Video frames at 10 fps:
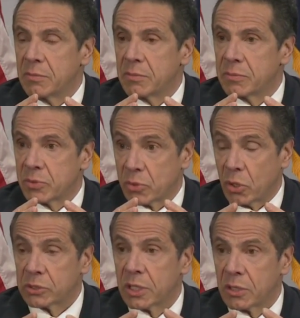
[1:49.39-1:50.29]
Talk to
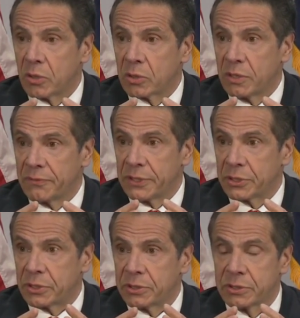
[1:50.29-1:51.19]
the local
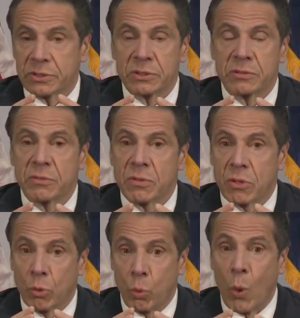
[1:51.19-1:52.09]
officials. The
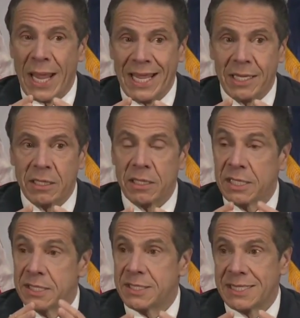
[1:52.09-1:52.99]
when
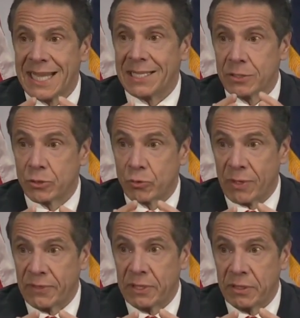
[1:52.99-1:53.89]
is data
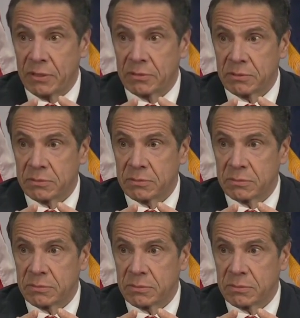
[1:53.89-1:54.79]
driven.
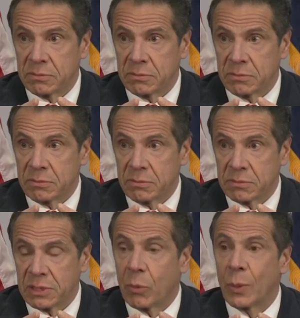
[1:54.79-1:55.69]
It's
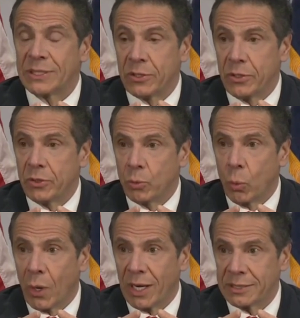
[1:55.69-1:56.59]
not when do you
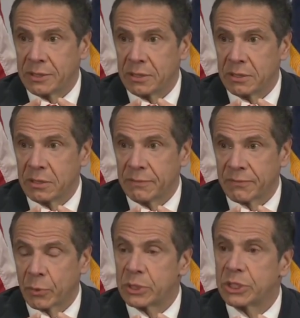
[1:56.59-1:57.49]
want. If the
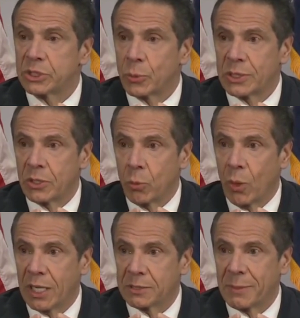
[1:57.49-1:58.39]
question is when do you
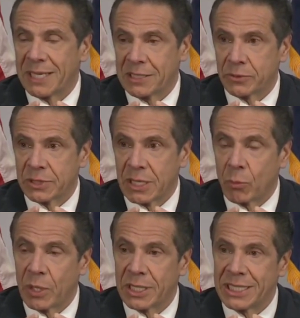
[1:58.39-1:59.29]
want, my answer is I
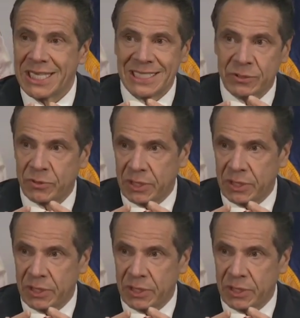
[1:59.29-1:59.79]
wanted yesterday.